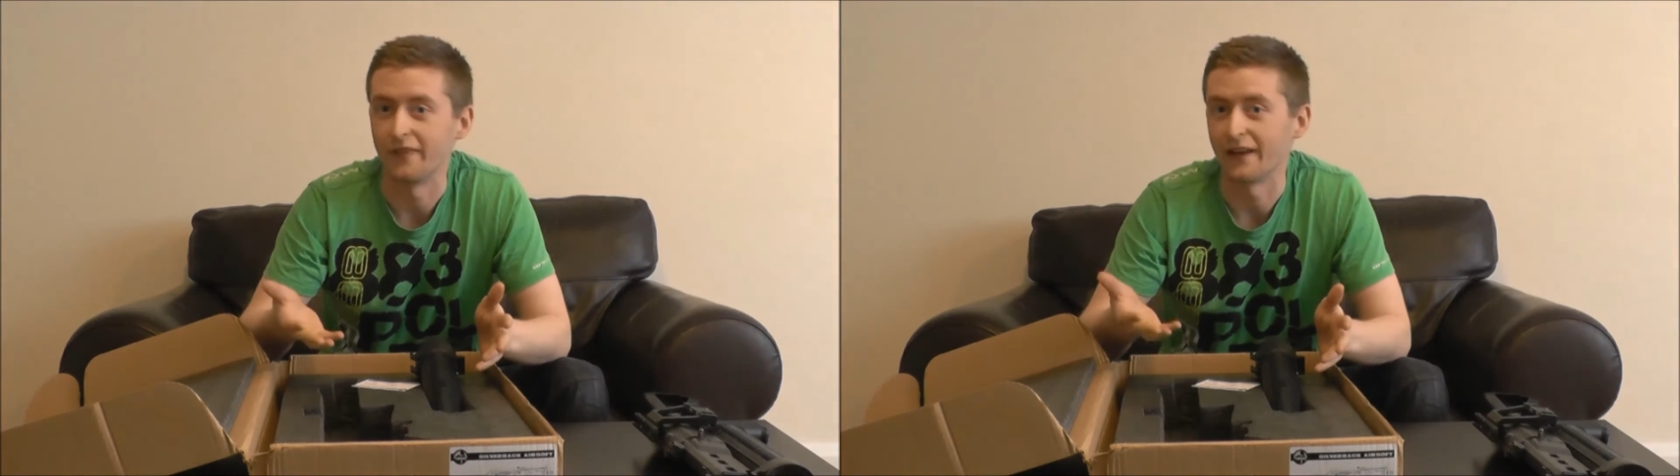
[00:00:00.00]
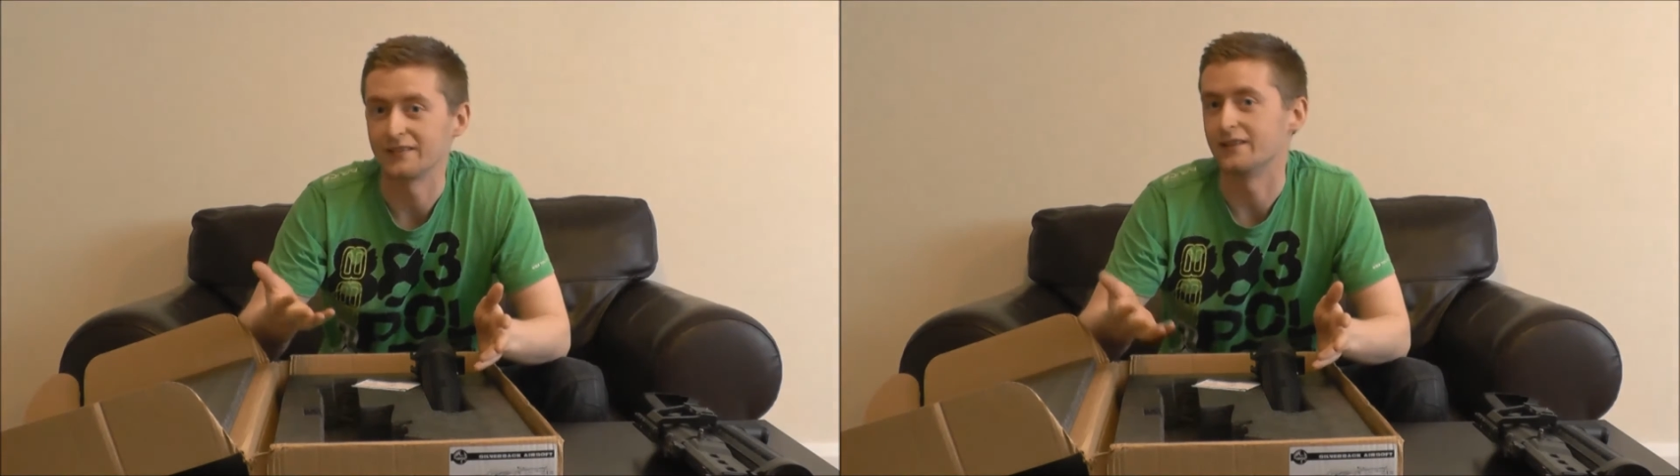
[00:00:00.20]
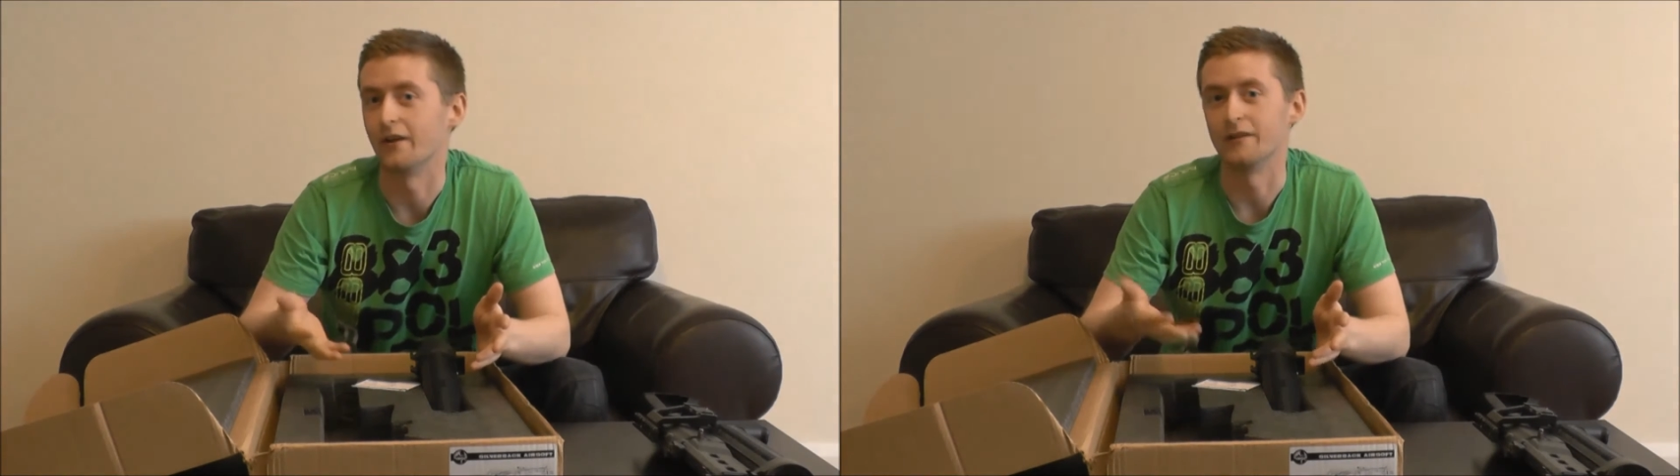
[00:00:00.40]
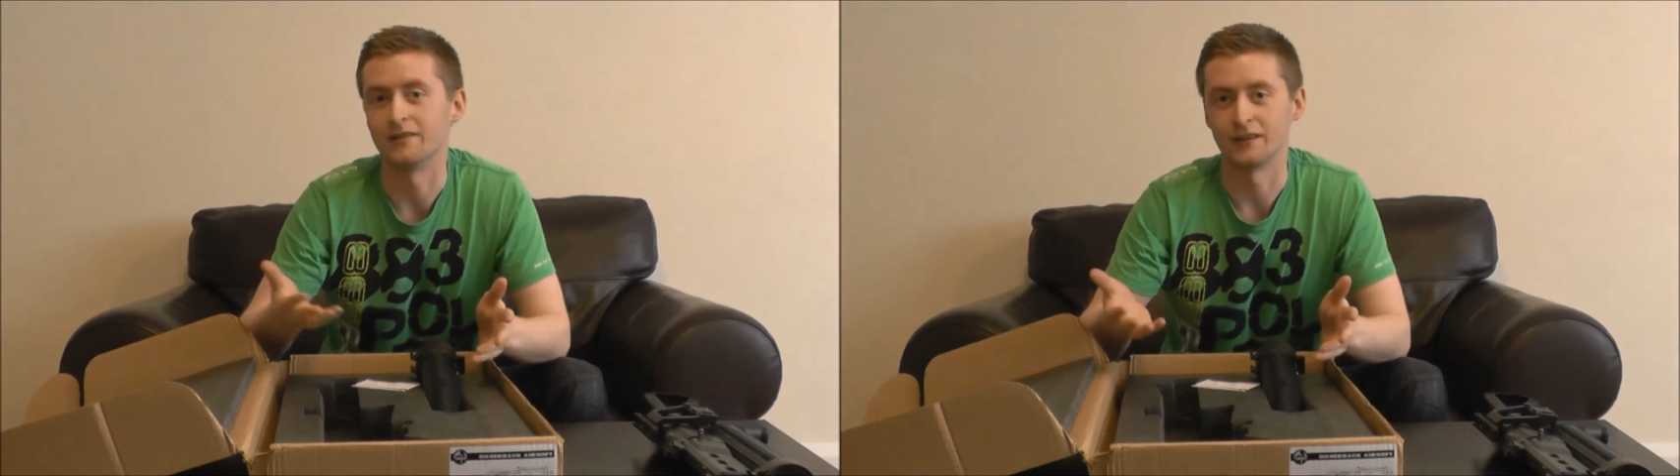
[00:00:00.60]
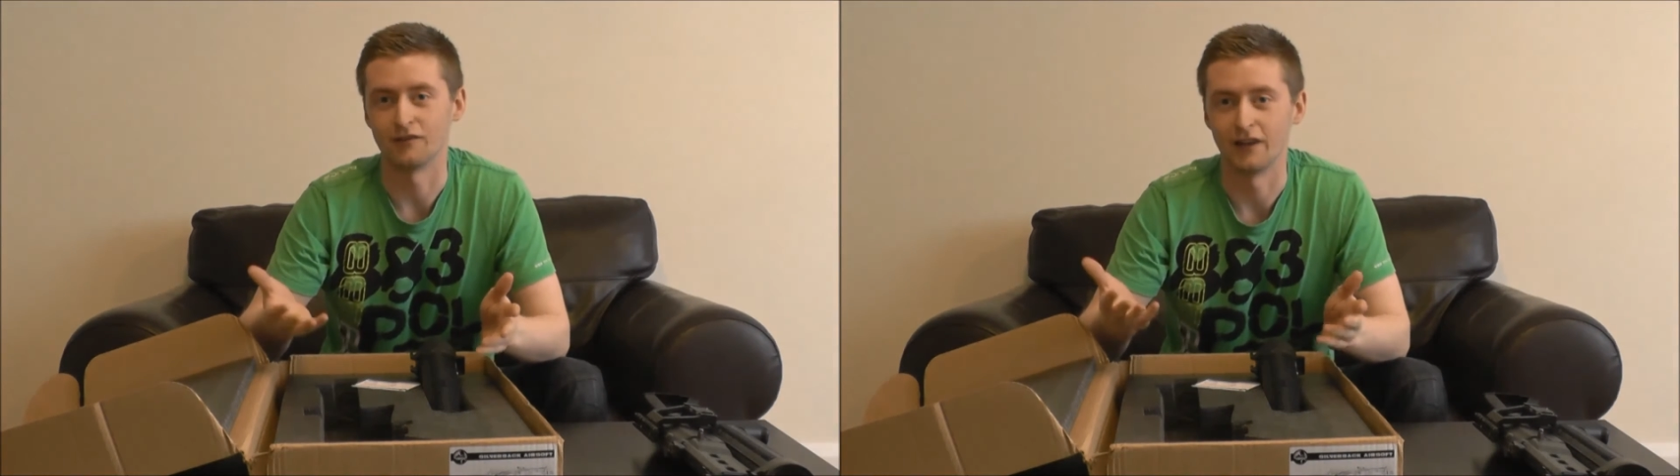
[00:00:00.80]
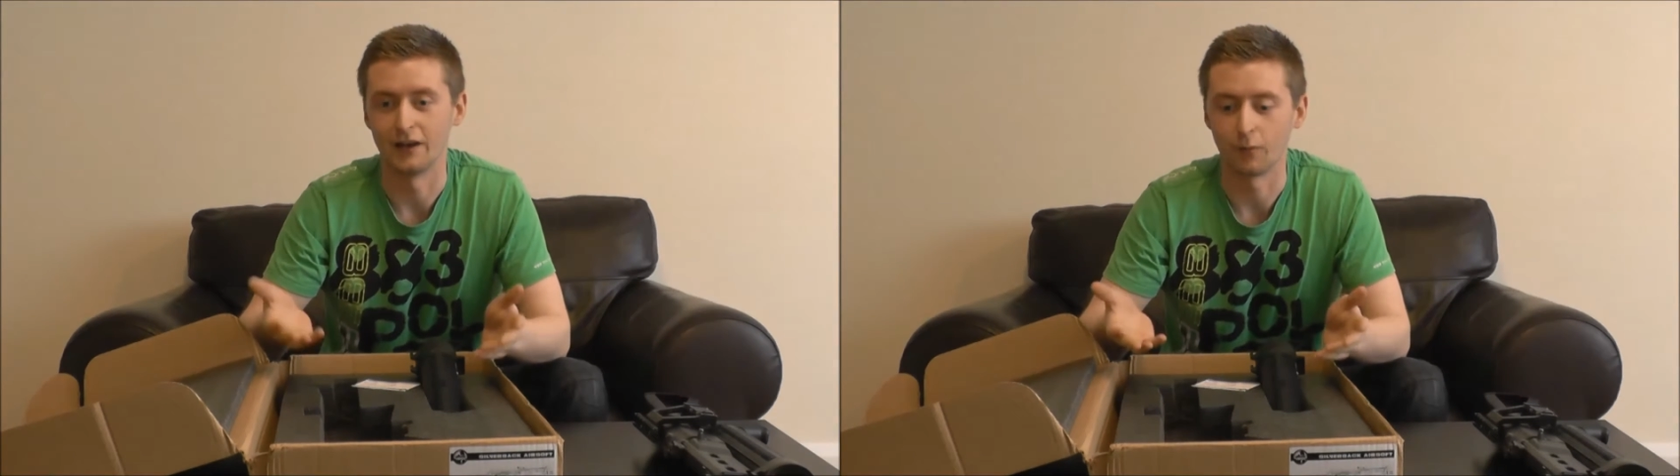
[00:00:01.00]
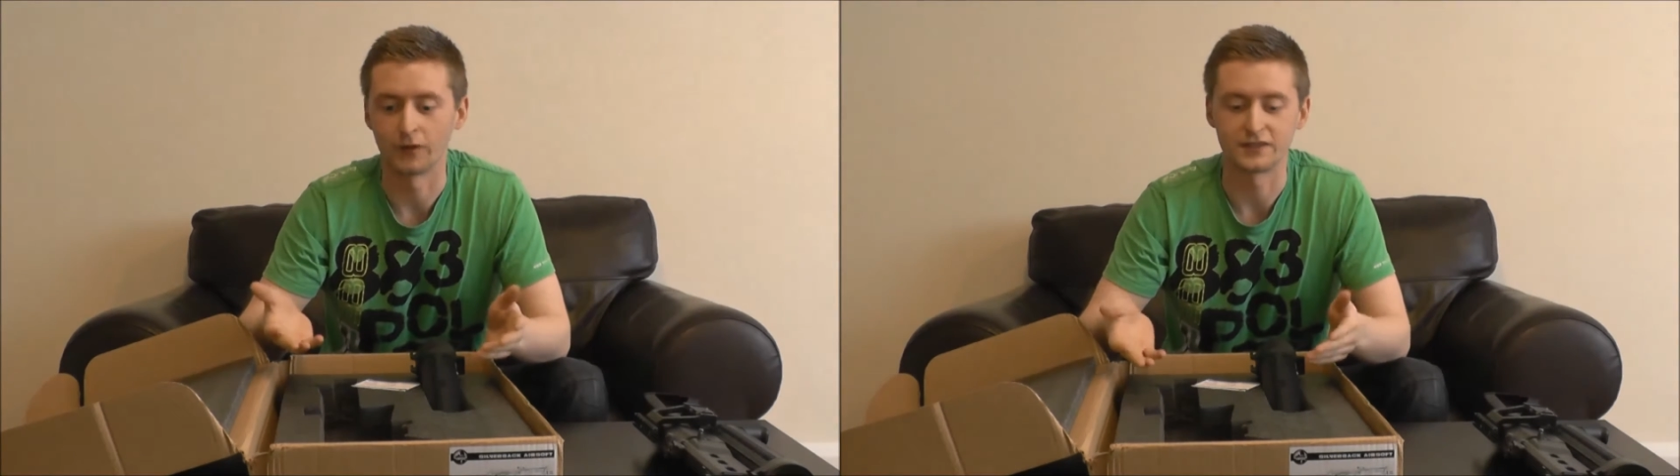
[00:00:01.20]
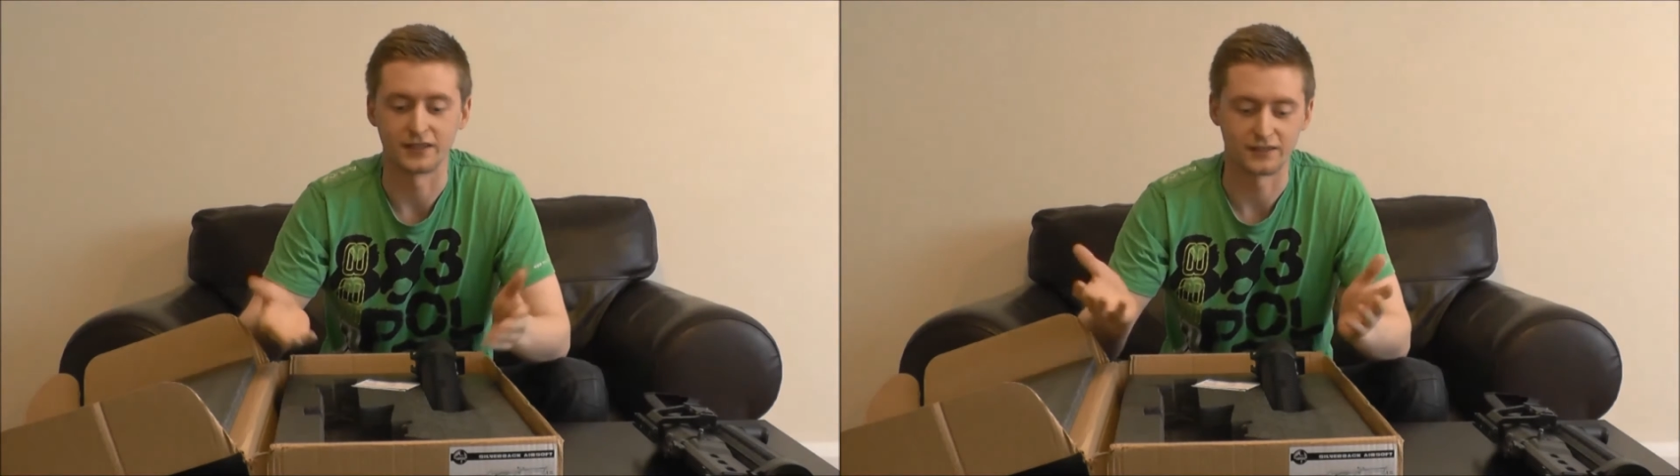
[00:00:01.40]
and that's the only thing you're really
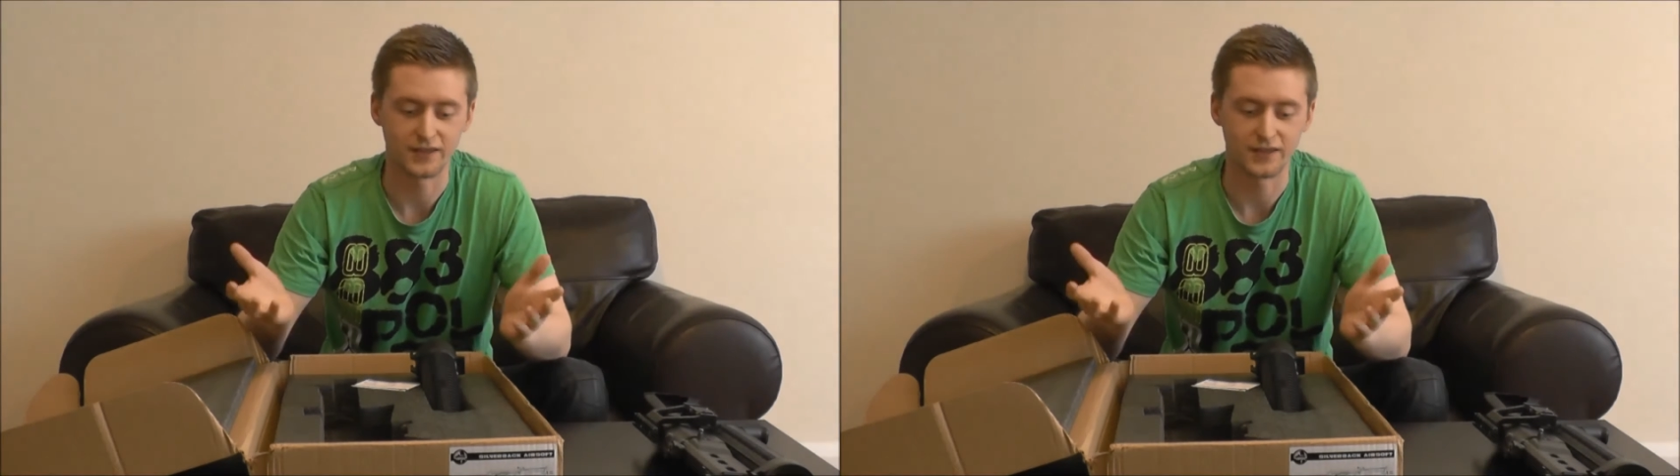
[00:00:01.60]
wanting.